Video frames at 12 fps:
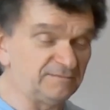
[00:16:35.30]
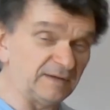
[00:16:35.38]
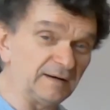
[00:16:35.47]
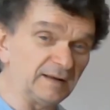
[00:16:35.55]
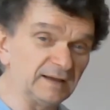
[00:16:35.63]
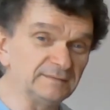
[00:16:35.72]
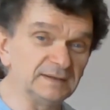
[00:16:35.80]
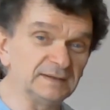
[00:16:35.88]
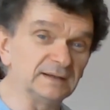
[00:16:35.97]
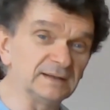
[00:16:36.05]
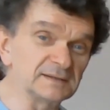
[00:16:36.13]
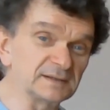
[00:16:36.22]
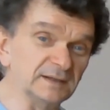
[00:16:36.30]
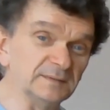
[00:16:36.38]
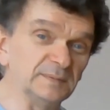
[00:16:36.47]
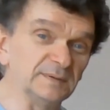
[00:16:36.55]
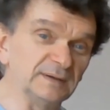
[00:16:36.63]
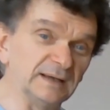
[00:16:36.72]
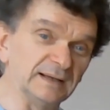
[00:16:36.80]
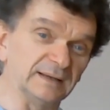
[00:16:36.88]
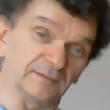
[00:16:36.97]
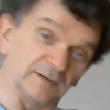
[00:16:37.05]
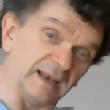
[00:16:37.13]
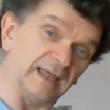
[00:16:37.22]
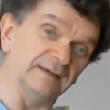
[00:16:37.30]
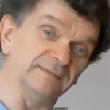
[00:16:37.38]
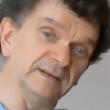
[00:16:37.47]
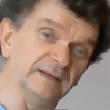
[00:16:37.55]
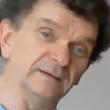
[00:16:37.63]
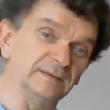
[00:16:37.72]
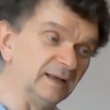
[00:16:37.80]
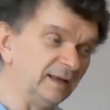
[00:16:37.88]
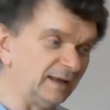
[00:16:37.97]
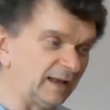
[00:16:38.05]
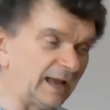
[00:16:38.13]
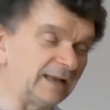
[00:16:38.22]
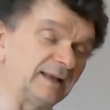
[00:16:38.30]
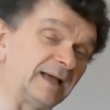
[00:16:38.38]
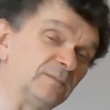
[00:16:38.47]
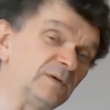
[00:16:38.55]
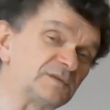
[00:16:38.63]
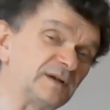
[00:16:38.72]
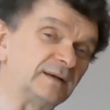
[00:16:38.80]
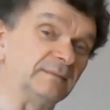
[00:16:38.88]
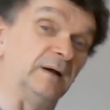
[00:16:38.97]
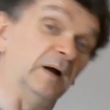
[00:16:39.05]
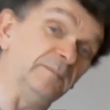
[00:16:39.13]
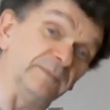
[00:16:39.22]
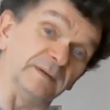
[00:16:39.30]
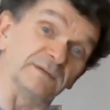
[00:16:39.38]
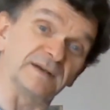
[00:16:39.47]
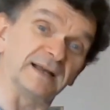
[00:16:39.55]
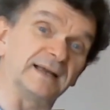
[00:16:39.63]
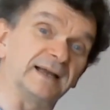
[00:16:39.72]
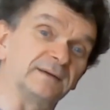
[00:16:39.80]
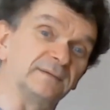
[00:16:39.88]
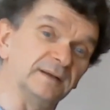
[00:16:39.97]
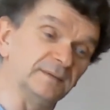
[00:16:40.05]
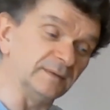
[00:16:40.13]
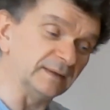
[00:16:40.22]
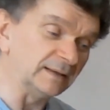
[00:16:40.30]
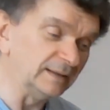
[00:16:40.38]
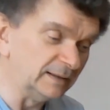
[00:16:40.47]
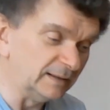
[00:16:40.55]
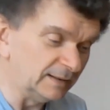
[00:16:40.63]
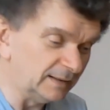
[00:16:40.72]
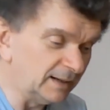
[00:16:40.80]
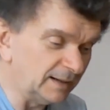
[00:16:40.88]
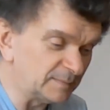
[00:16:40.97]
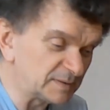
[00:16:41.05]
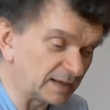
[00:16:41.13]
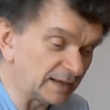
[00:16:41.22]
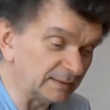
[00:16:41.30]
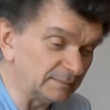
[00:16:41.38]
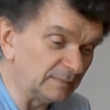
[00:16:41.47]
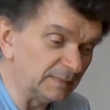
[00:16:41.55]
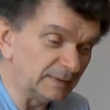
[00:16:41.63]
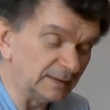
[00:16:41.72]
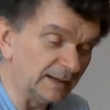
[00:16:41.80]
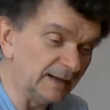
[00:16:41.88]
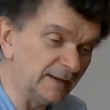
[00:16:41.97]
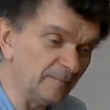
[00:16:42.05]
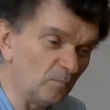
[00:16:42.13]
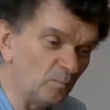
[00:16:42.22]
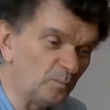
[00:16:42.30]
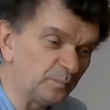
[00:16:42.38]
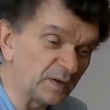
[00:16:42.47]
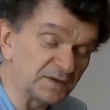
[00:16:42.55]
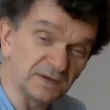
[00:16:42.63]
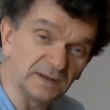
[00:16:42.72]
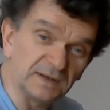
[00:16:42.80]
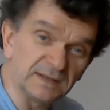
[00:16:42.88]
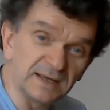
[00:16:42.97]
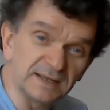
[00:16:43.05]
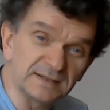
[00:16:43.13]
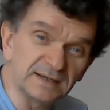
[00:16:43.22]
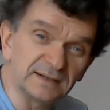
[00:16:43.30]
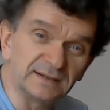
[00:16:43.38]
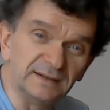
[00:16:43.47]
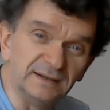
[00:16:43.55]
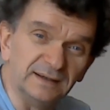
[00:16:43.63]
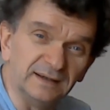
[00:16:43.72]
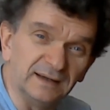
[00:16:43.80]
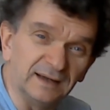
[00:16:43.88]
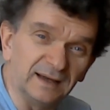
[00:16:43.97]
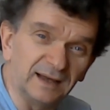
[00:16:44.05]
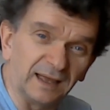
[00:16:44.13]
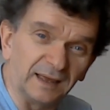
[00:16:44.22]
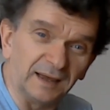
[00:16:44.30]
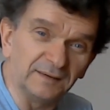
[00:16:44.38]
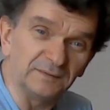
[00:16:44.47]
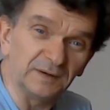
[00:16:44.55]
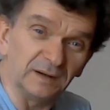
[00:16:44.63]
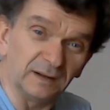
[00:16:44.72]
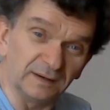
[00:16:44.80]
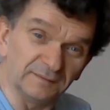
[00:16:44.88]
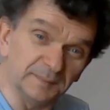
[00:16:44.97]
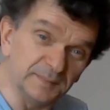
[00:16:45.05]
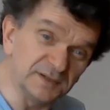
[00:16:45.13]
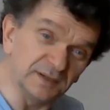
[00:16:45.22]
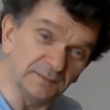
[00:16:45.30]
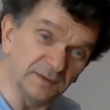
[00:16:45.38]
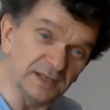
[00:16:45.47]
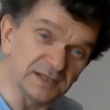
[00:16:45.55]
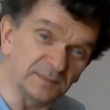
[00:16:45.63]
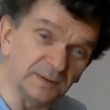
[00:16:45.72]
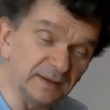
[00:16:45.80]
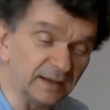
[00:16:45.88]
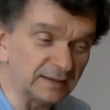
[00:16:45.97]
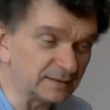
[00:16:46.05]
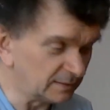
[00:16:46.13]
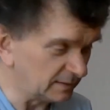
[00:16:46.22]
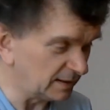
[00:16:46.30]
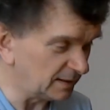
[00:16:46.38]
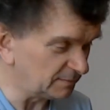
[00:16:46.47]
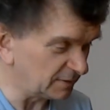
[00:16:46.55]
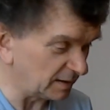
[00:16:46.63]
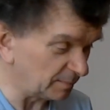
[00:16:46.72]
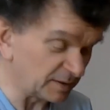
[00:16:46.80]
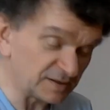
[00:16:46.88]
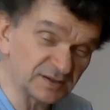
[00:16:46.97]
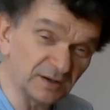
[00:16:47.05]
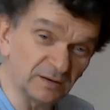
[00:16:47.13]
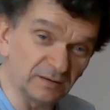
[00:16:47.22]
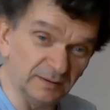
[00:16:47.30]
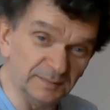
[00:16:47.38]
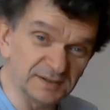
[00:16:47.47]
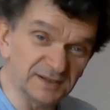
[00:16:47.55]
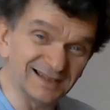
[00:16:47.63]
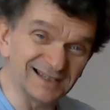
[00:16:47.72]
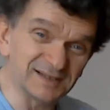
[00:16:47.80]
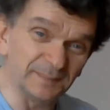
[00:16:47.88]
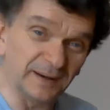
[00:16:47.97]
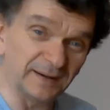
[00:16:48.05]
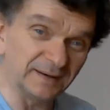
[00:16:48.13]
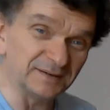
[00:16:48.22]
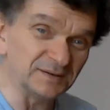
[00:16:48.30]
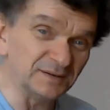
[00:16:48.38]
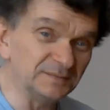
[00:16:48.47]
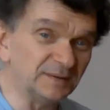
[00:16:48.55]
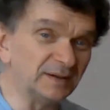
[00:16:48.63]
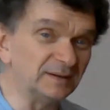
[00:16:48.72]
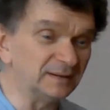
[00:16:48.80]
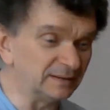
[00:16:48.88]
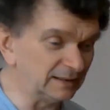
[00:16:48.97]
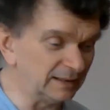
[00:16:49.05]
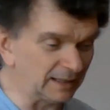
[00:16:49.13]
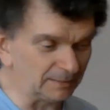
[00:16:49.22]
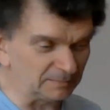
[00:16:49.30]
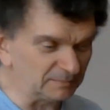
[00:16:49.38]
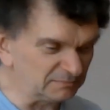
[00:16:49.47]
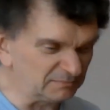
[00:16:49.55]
very heavy telescope, quite a heavy load, and will track, hopefully it will track accurately with it. So again, it's early days yet. I haven't done a lot of imaging with this one yet. Done a bit of solar imaging, that's about it so far. A